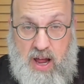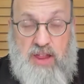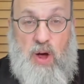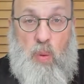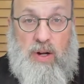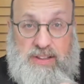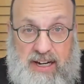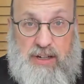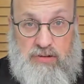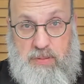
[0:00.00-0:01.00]
then what
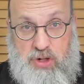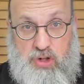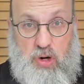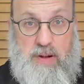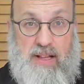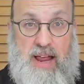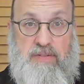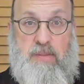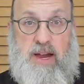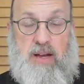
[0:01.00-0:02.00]
did Rabbi Yehoshua ben
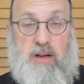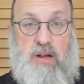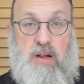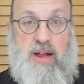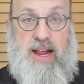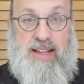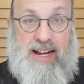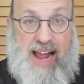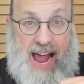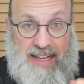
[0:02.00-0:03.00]
Levi mean? In the
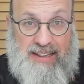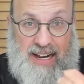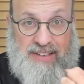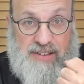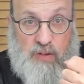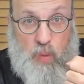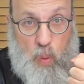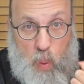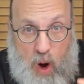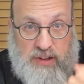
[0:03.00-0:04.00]
context of
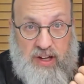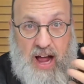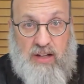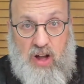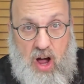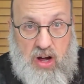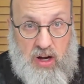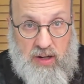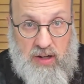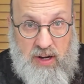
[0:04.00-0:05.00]
what
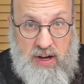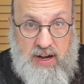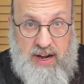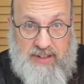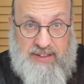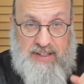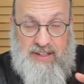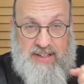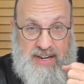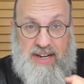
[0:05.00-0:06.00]
halacha? is
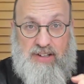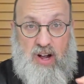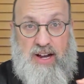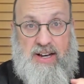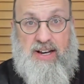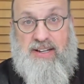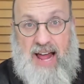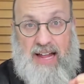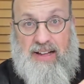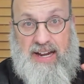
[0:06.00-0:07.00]
it nidain
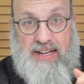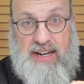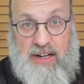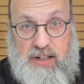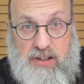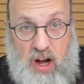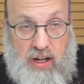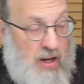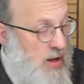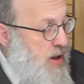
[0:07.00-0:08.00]
not like an ir
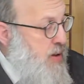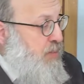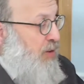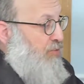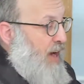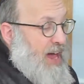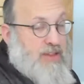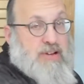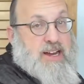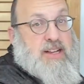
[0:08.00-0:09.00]
but
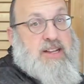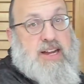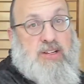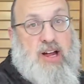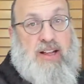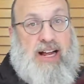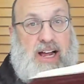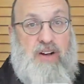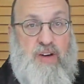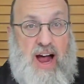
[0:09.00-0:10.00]
rather nidain like
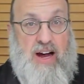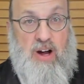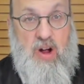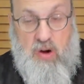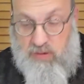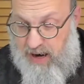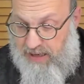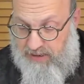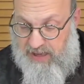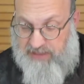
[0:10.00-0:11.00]
a kvar,
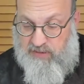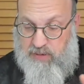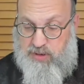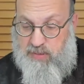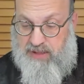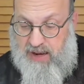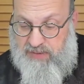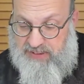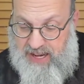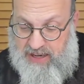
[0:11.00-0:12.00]
Right? That's what Rishon ben
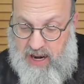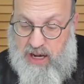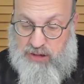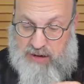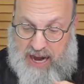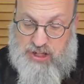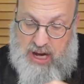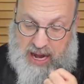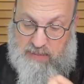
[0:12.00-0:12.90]
Levi said. Kraksha ein